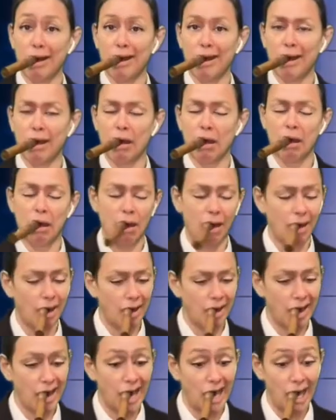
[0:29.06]
made it
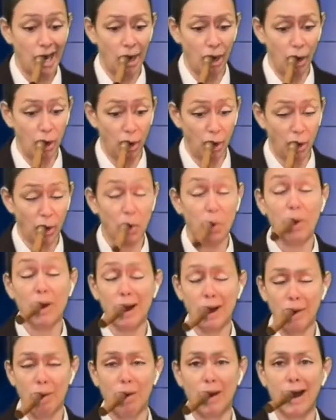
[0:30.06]
clear at
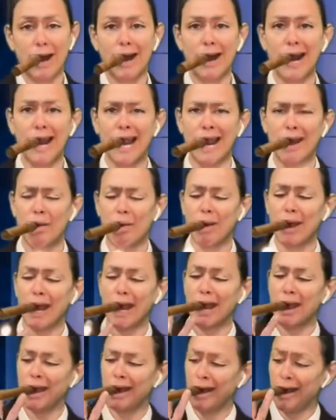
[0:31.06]
Luke
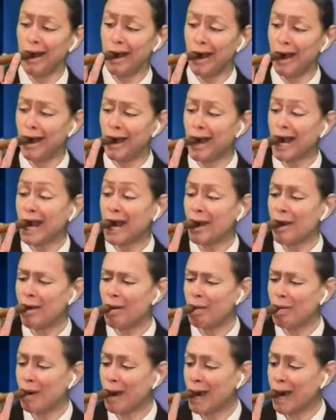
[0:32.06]
21:11
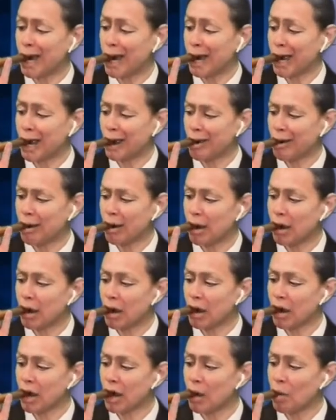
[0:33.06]
that
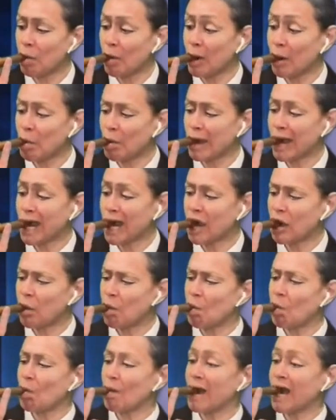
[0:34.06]
pestilence
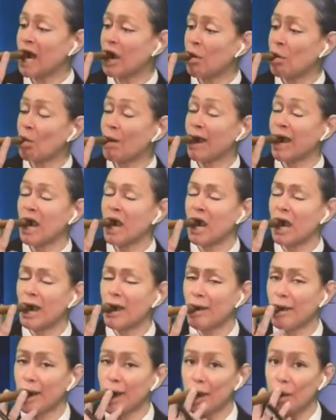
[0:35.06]
would be part of the
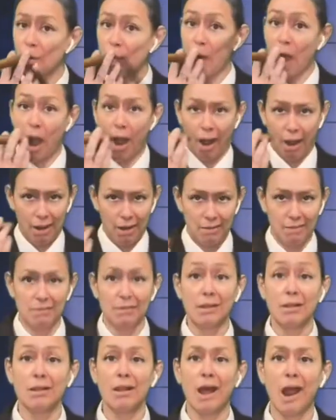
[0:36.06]
sign of the
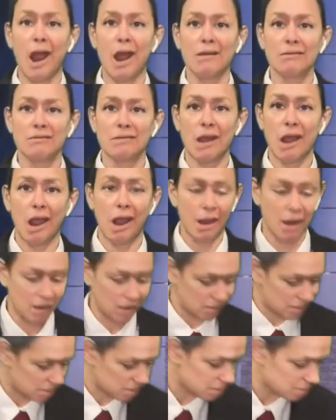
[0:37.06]
last
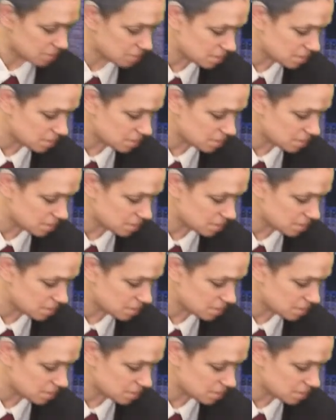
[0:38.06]
days.